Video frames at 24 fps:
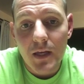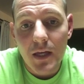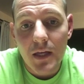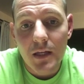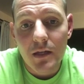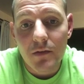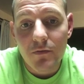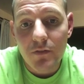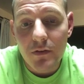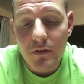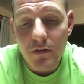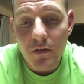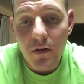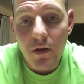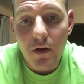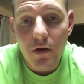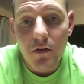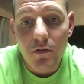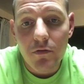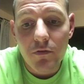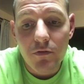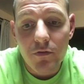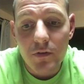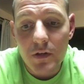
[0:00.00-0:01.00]
And if it's
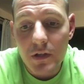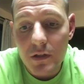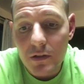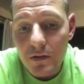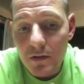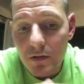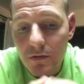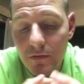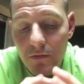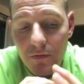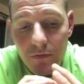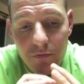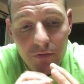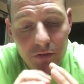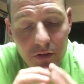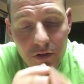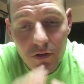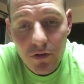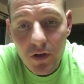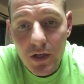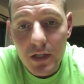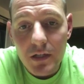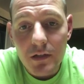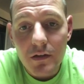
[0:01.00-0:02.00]
love, if it's
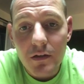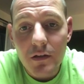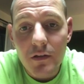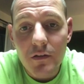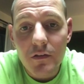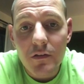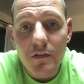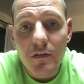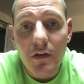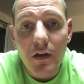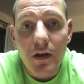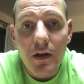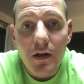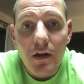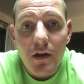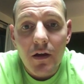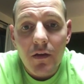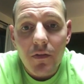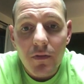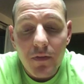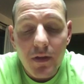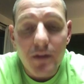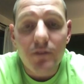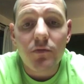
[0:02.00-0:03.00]
greatness,
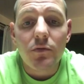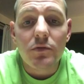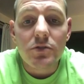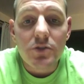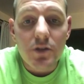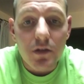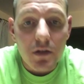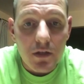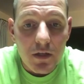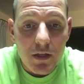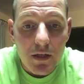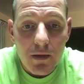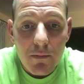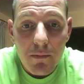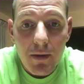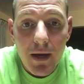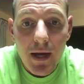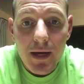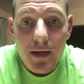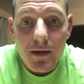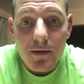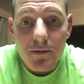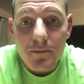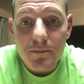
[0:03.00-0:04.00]
that's what you're going to get
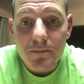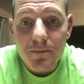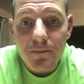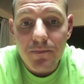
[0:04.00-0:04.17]
back.